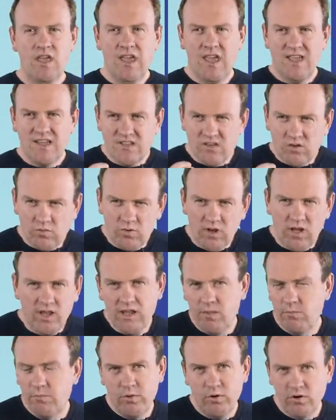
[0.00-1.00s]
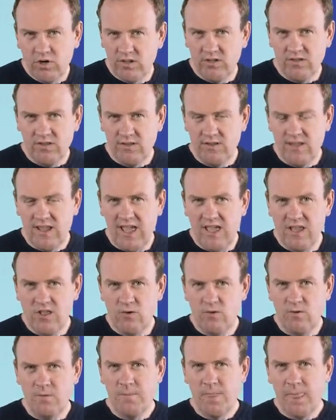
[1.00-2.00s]
It's really important that
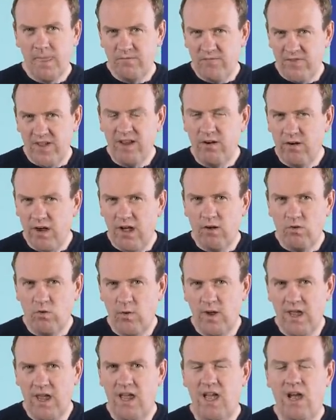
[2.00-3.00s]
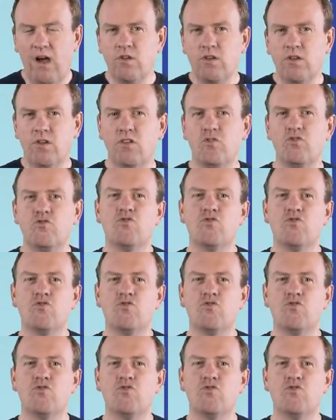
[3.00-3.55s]
you figure out a way how you can